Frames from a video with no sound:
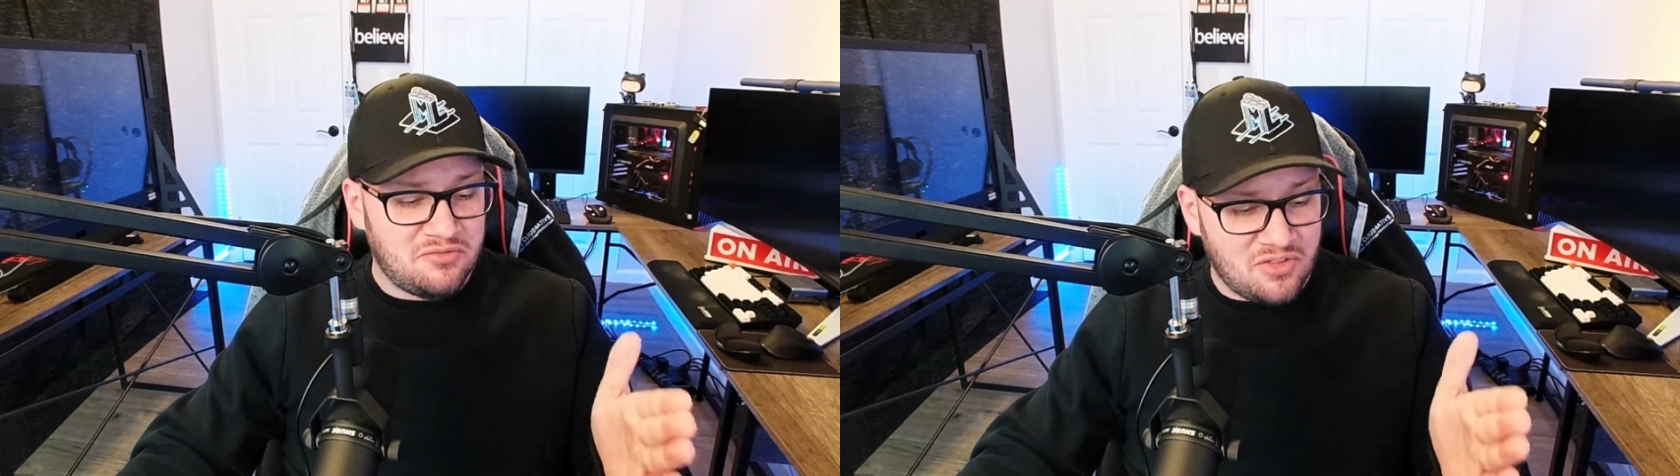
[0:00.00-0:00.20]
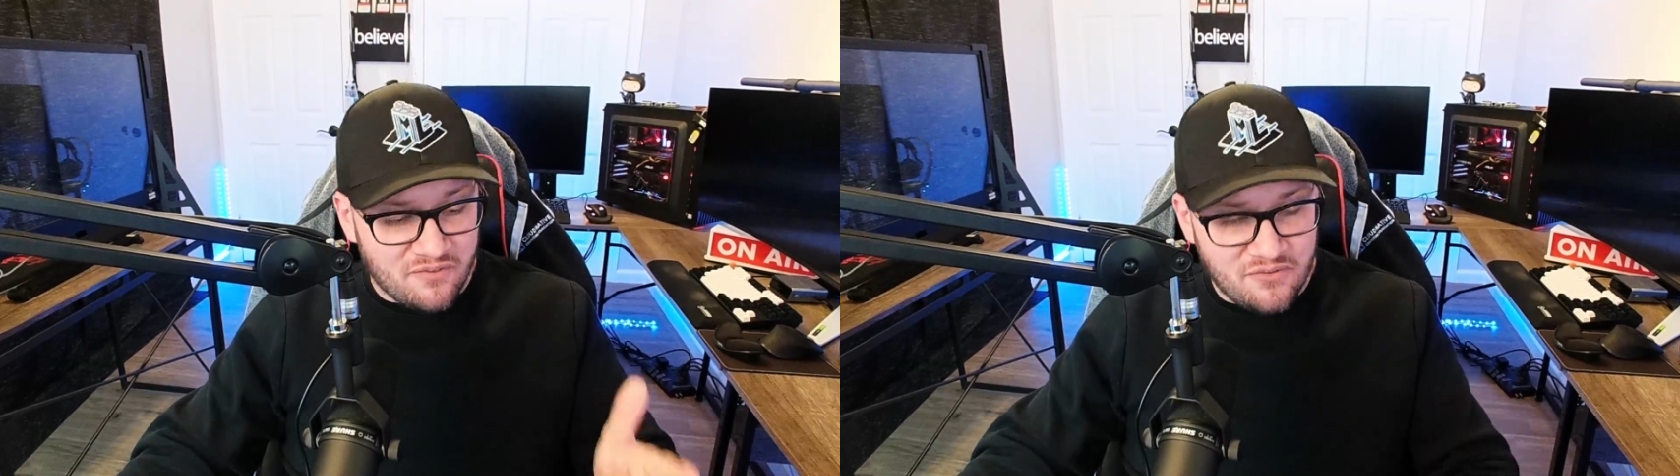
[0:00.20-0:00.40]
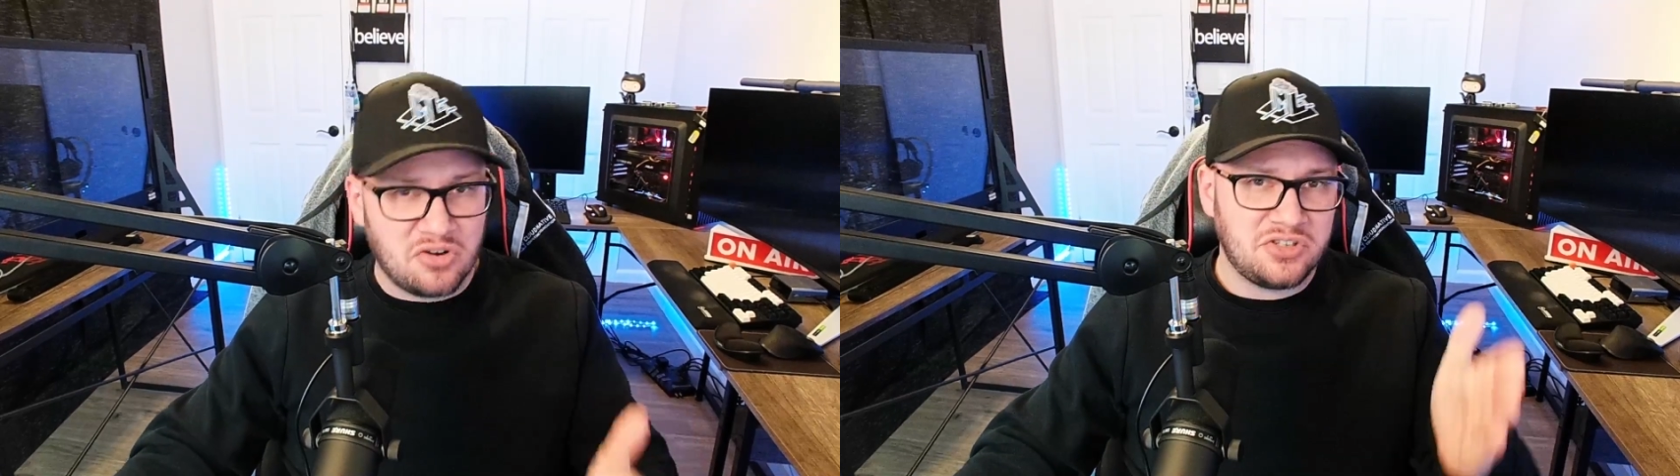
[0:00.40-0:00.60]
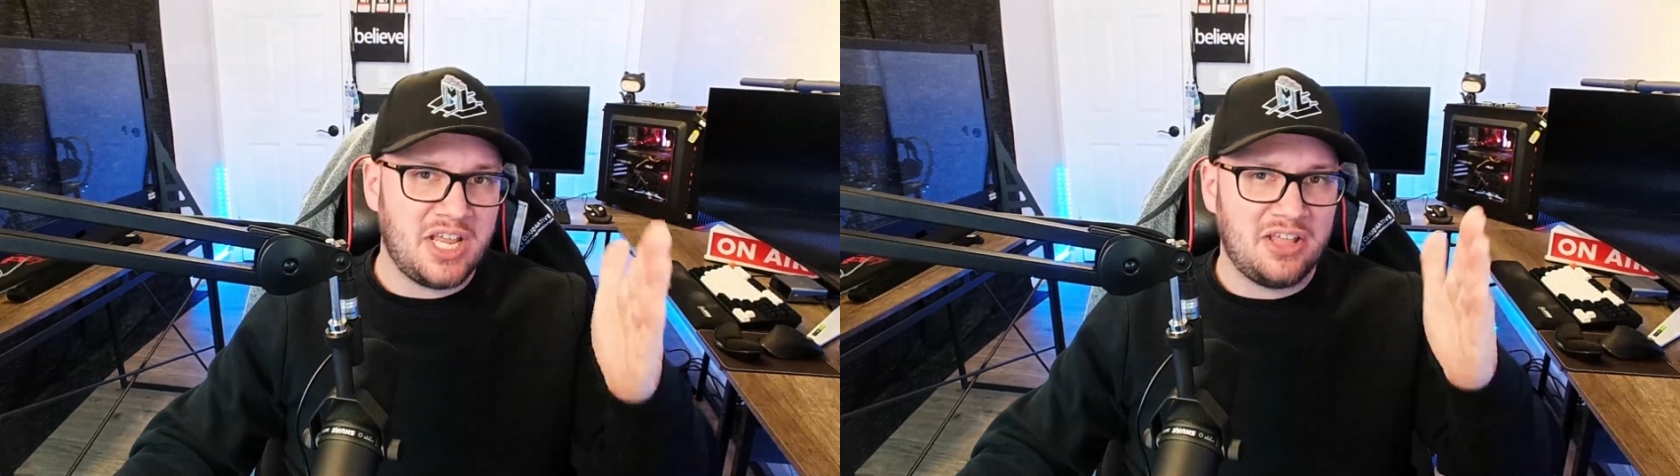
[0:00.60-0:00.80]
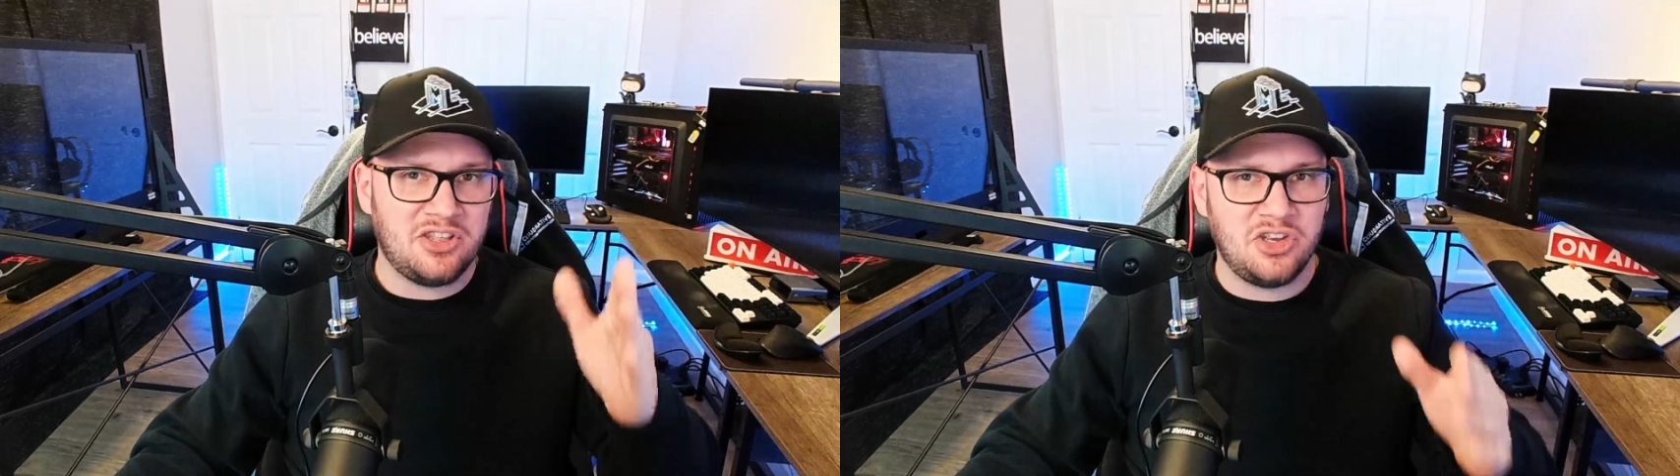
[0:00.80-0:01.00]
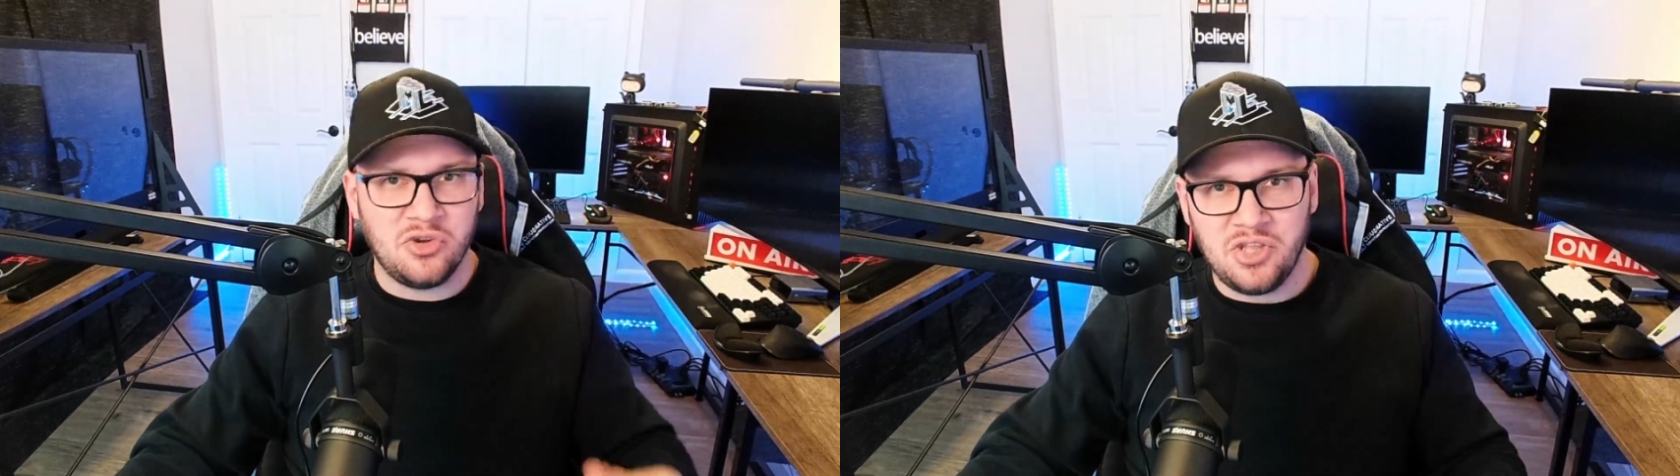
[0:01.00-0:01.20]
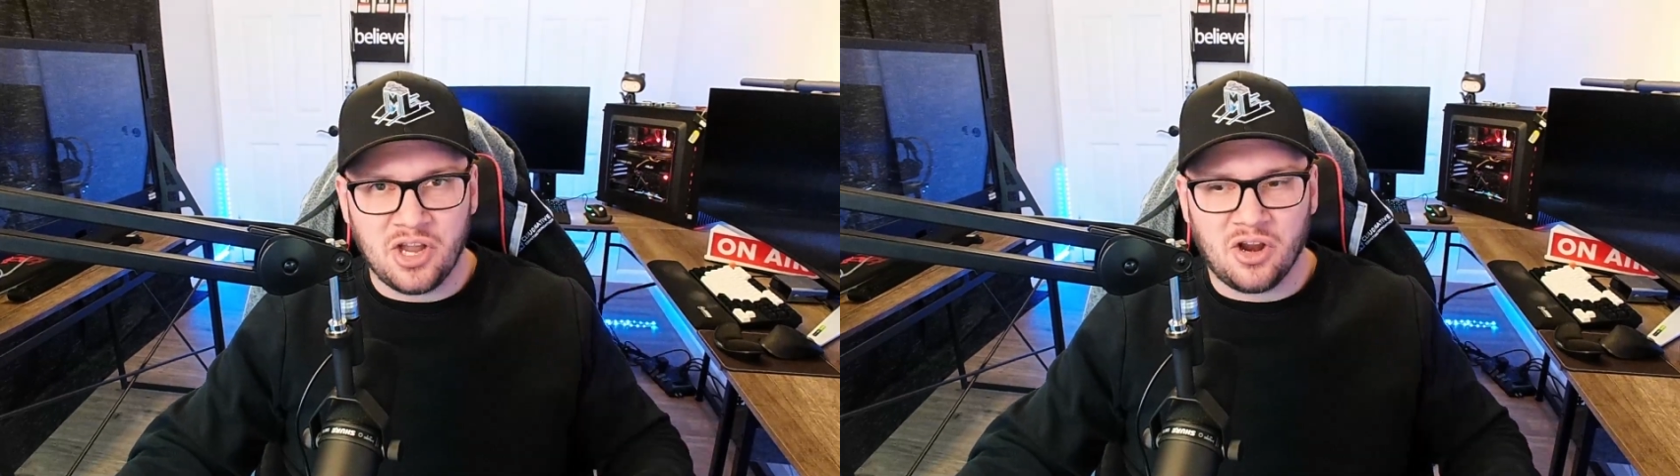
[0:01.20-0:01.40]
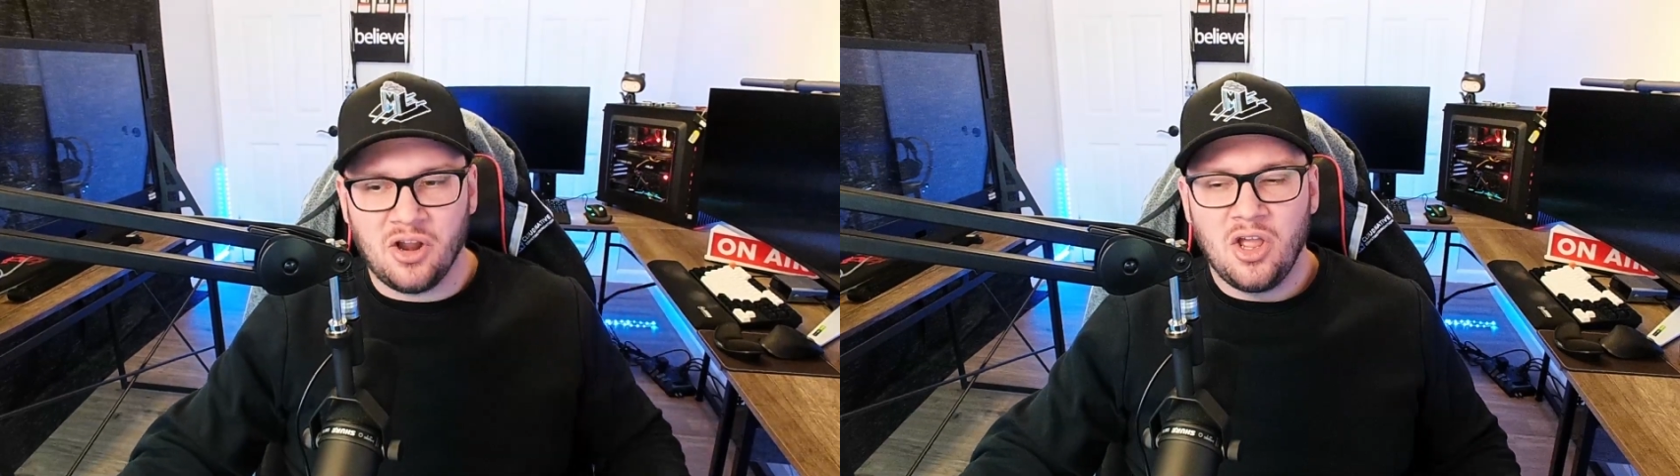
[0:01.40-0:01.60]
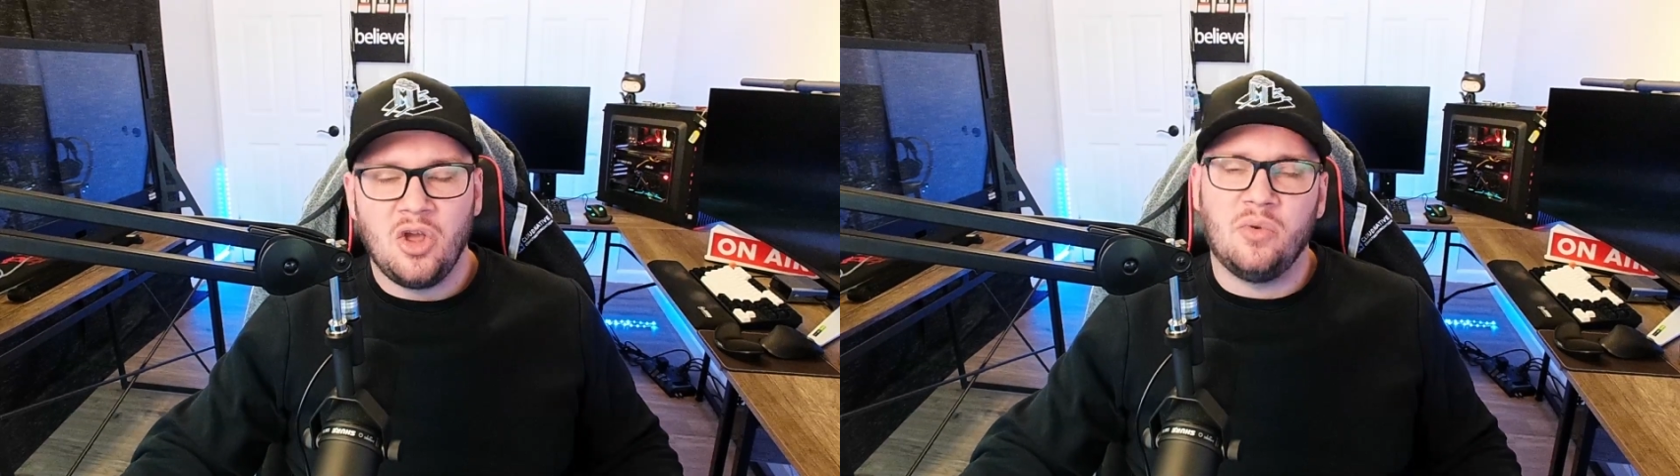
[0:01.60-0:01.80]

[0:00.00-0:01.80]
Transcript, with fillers: the first day of the new year,